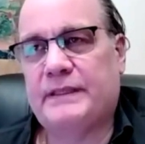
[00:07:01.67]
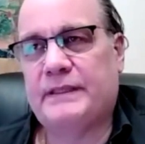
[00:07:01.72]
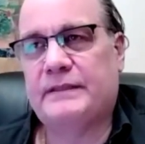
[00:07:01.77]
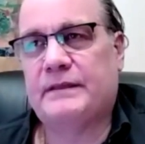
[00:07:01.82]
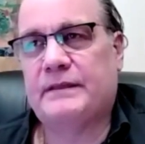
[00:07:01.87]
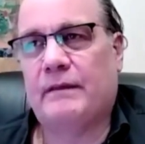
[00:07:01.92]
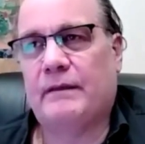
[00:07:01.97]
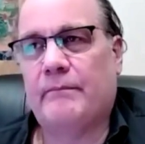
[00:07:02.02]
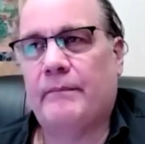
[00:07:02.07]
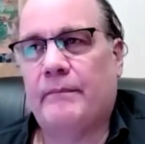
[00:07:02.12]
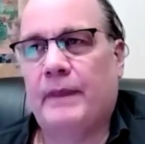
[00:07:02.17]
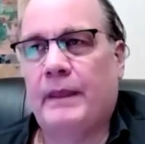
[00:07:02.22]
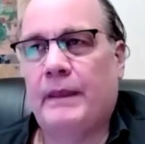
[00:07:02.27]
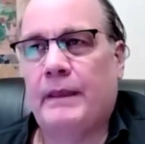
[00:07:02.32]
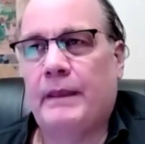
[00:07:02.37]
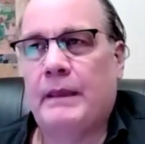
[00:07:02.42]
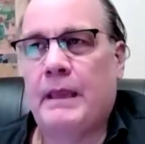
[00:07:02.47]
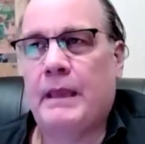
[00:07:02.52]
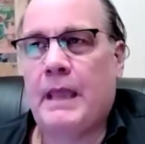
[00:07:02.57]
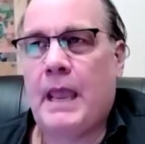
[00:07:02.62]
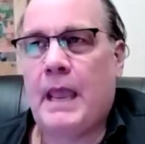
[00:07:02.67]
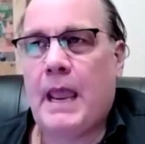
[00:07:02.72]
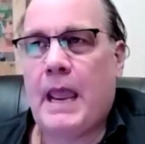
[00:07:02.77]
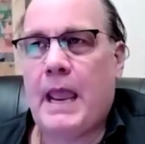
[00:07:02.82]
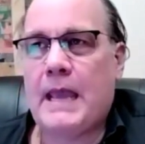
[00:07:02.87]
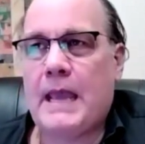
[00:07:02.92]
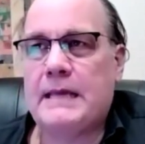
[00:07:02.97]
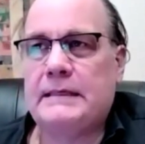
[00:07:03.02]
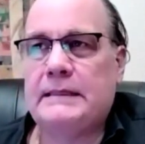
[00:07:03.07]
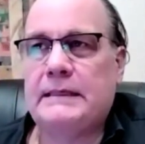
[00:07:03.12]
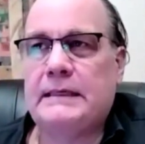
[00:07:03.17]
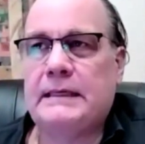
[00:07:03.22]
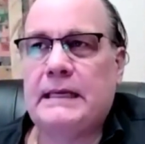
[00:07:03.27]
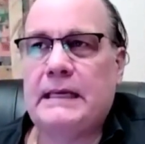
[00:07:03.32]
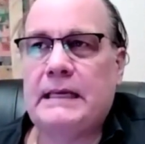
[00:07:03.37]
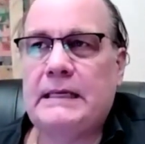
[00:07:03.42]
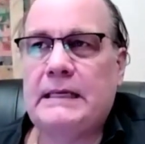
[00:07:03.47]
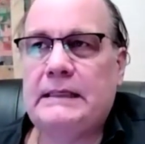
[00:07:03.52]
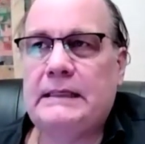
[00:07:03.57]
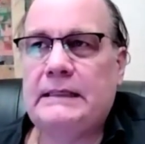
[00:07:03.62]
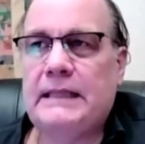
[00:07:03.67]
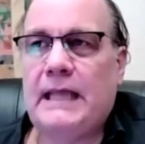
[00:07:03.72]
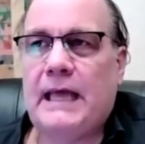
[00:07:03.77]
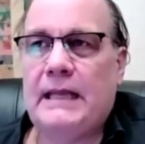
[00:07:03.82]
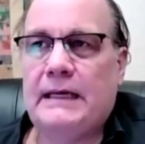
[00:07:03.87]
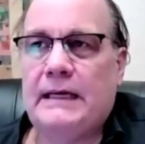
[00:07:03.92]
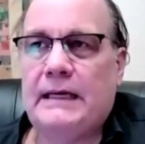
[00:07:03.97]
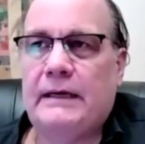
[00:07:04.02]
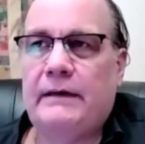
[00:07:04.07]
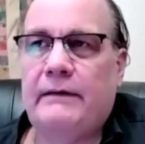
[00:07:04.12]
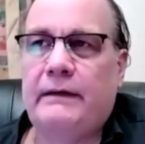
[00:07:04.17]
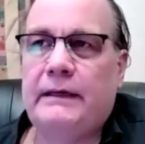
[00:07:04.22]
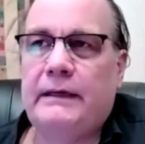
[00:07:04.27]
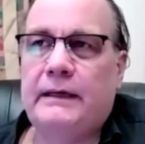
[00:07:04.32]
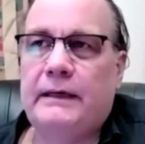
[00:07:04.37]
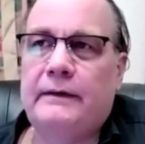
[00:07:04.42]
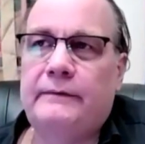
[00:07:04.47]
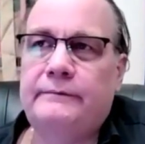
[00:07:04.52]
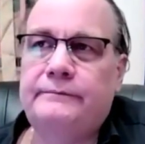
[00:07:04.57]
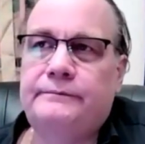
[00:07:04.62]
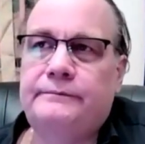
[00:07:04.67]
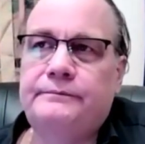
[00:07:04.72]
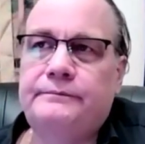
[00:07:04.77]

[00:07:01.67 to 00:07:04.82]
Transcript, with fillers: system. And in that area,